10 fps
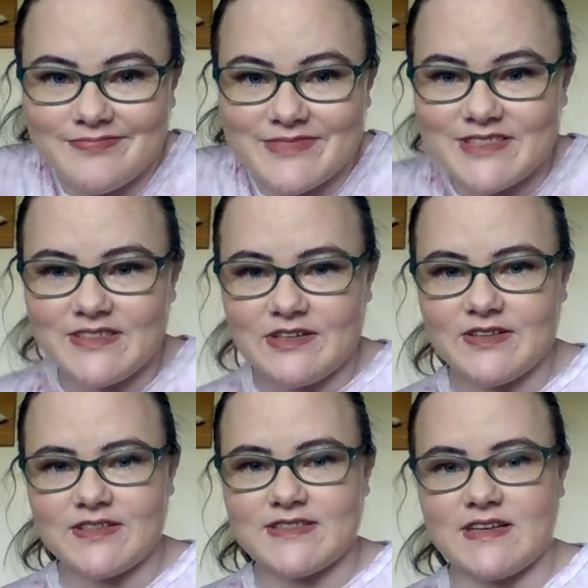just starting
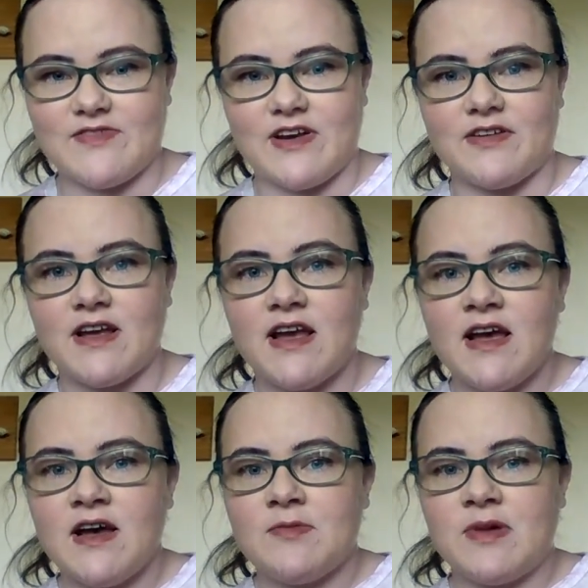this stuff out.
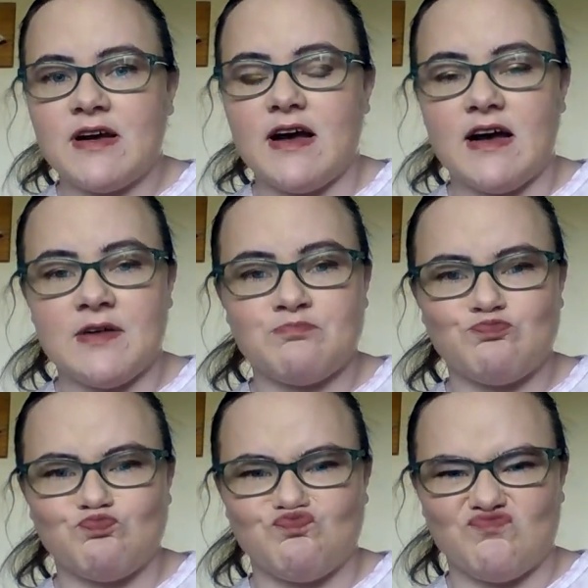But um,
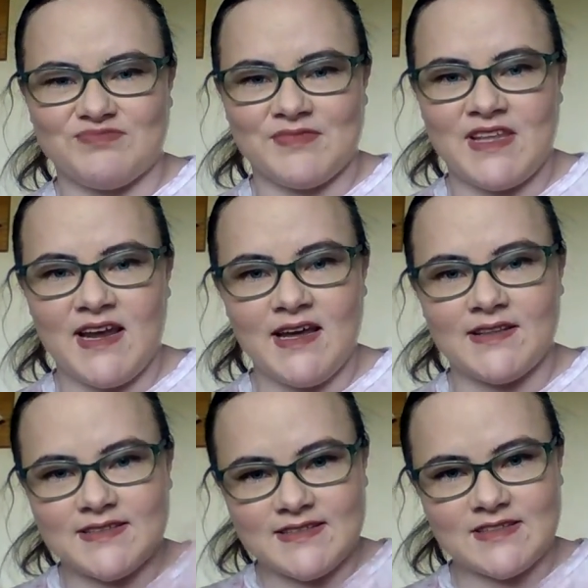yeah,
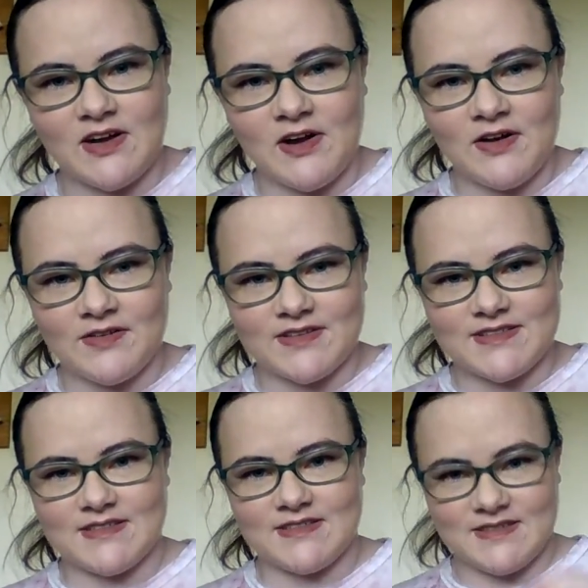this is haul. This
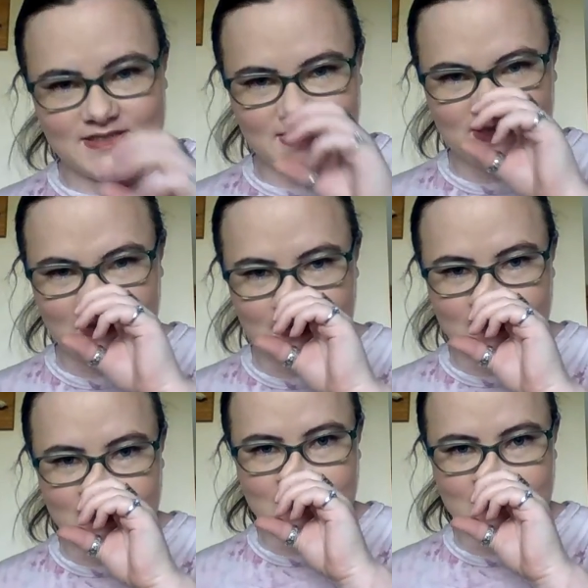is this is